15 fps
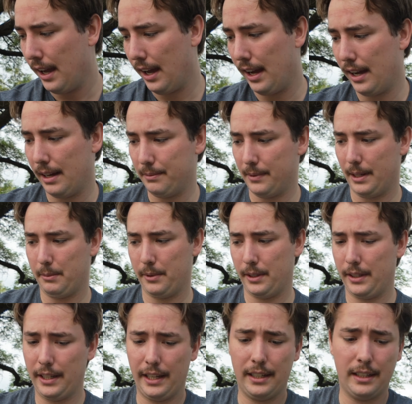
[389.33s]
I'm
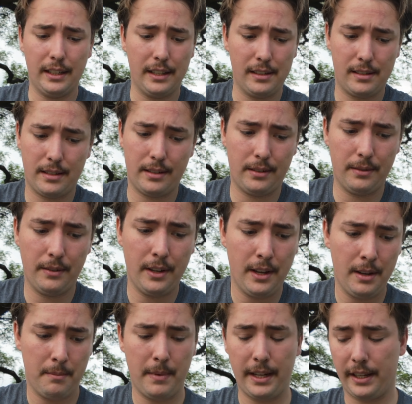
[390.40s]
really into this
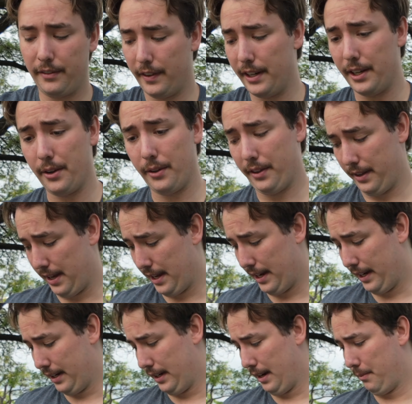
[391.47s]
making video
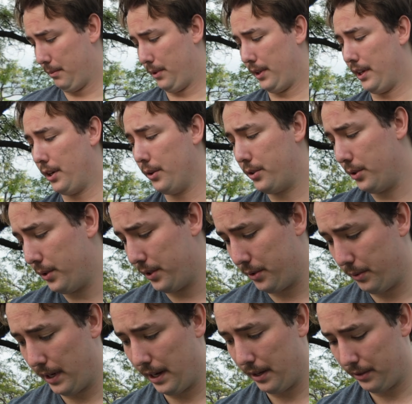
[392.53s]
thing, and I'm really new to it
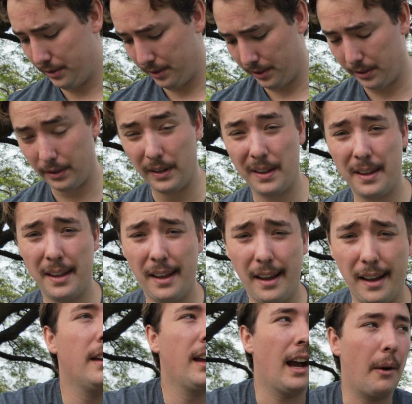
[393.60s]
as well, so
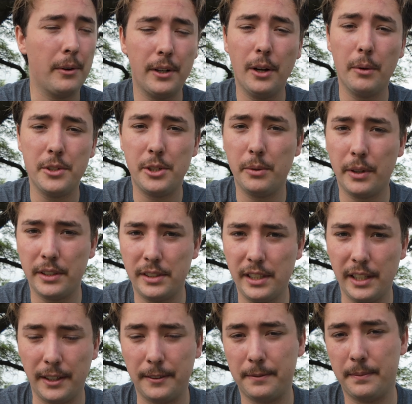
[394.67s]
I want to know what you want to
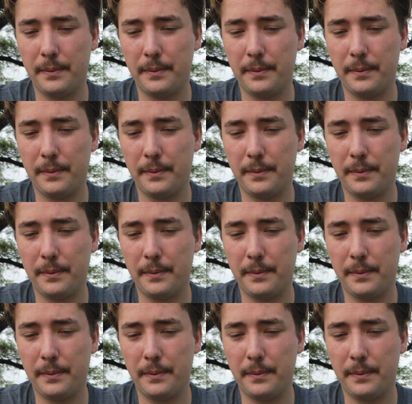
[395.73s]
see.